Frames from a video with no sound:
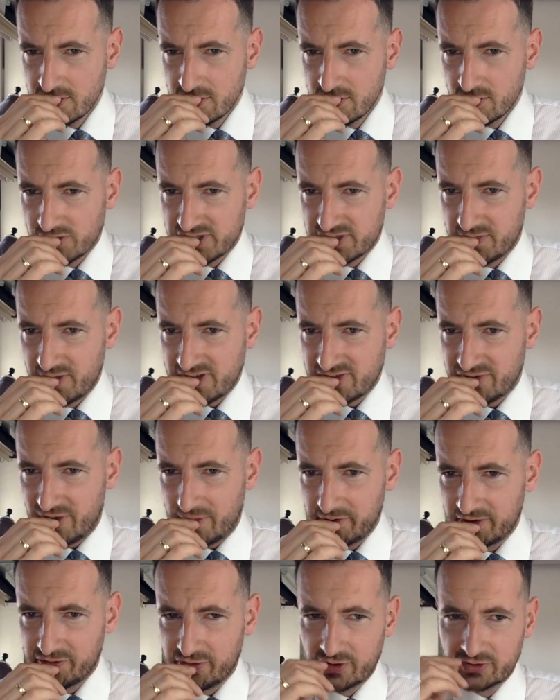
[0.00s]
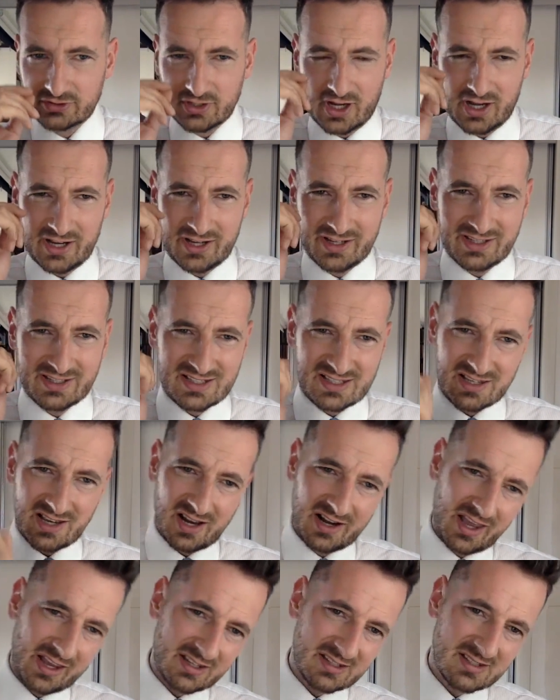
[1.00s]
What's the best fabric for a tie? I
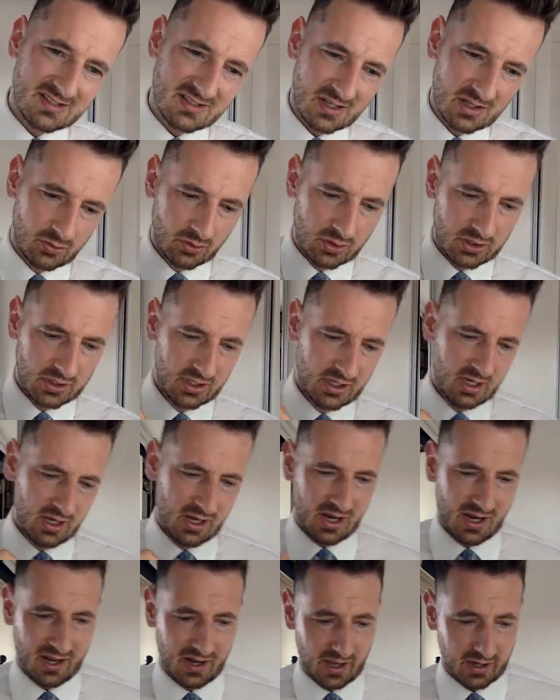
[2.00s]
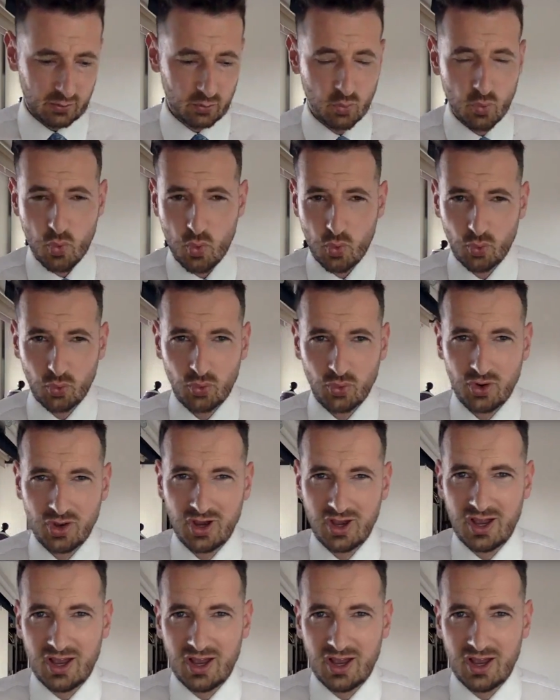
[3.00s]
like silk. I like wool.